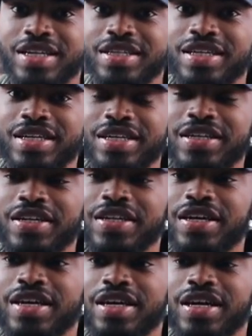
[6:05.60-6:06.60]
then
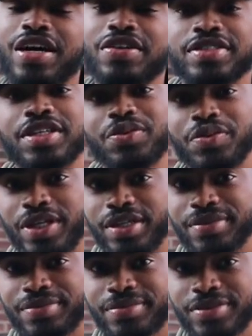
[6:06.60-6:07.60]
I'll say wait.
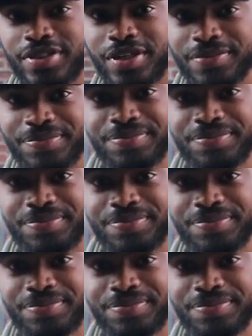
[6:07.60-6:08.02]
So